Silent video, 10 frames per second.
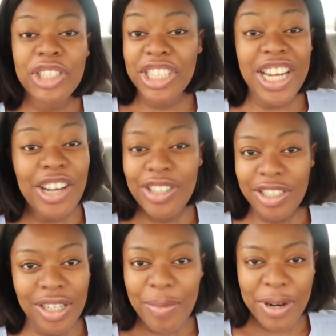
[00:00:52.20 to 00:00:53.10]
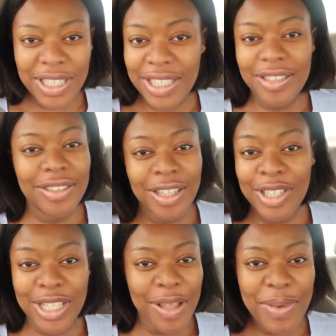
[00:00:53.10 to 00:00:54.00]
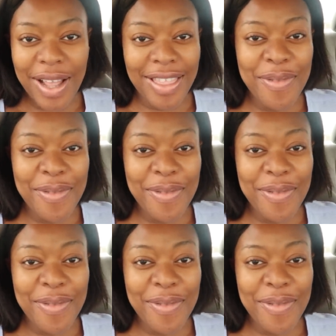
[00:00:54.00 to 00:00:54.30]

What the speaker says: She did her traditional marriage in December.